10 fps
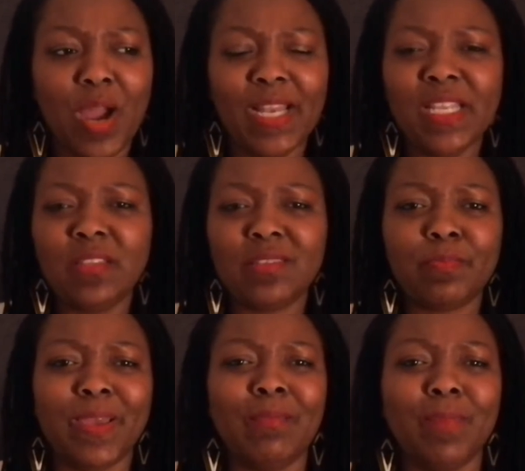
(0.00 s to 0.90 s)
I need to
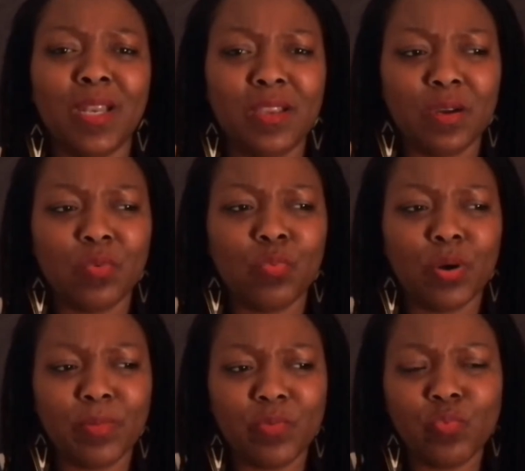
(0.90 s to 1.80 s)
spend money on
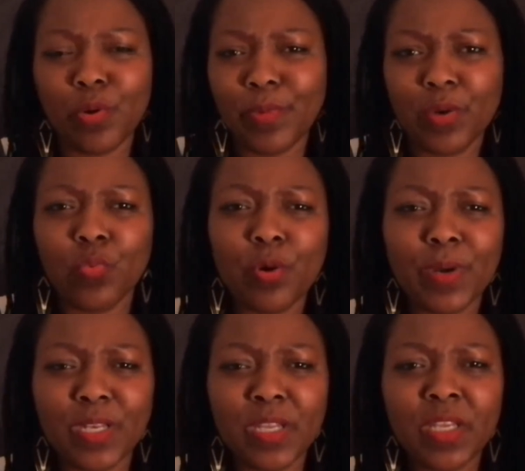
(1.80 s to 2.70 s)
a
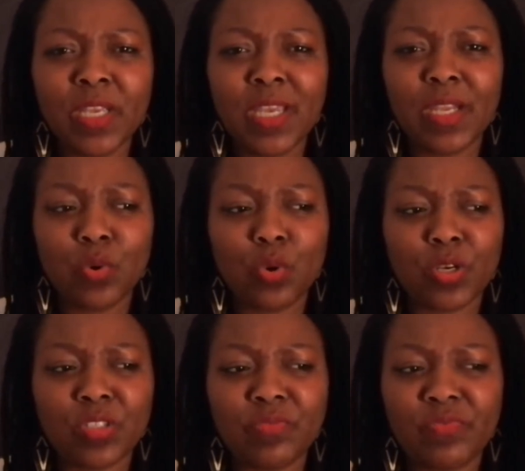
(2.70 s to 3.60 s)
woman in
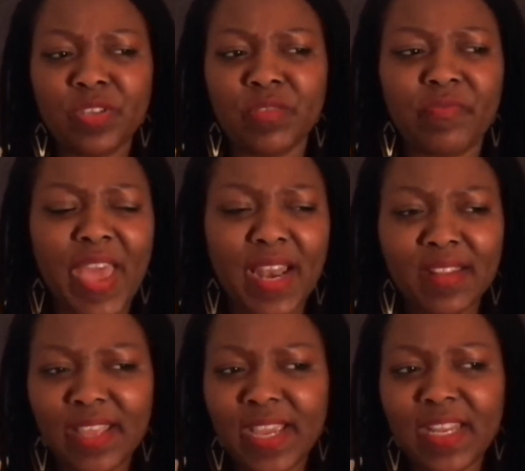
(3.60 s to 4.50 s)
order to feel
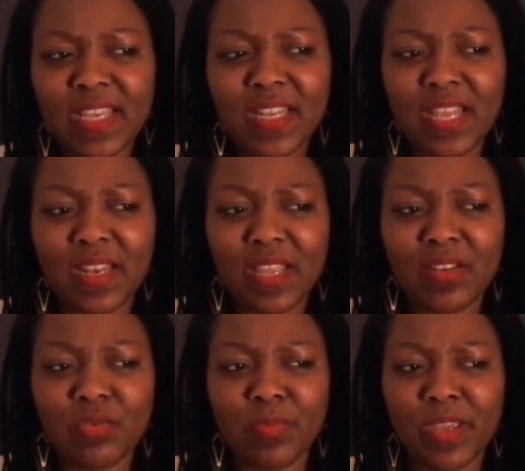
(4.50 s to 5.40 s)
validated,
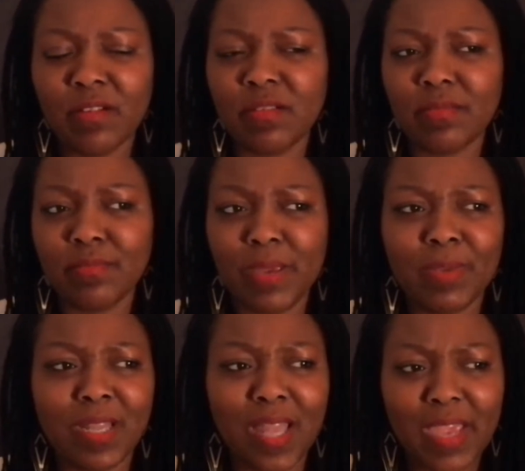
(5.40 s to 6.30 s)
and to make her
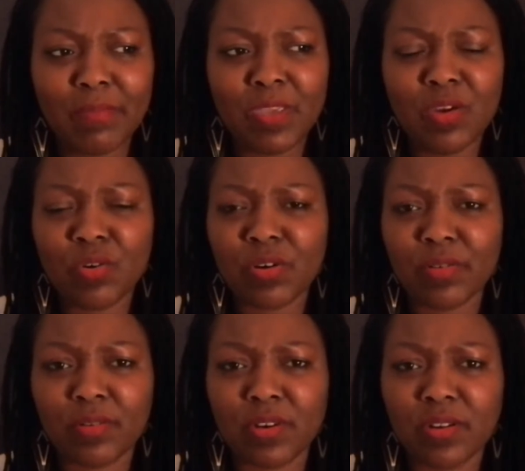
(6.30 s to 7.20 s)
maybe like me,
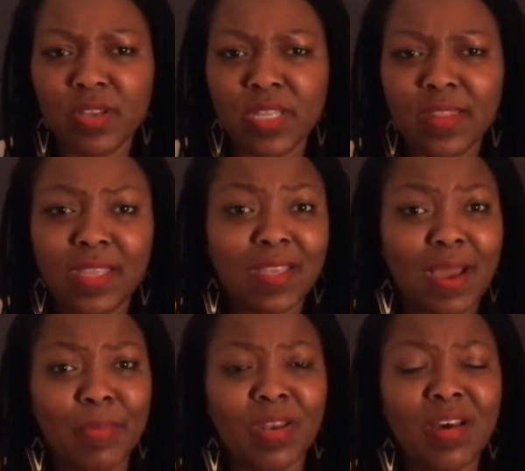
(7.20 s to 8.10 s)
or think
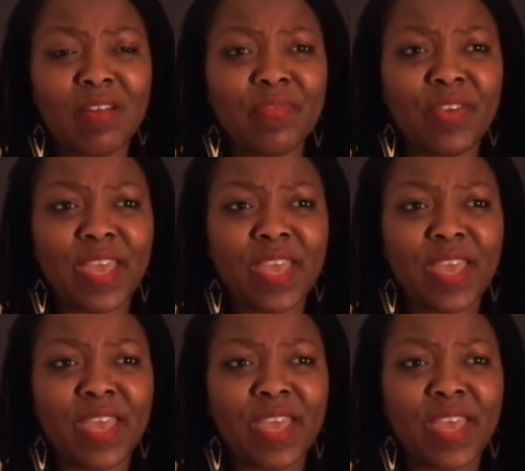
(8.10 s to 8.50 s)
I'm enough.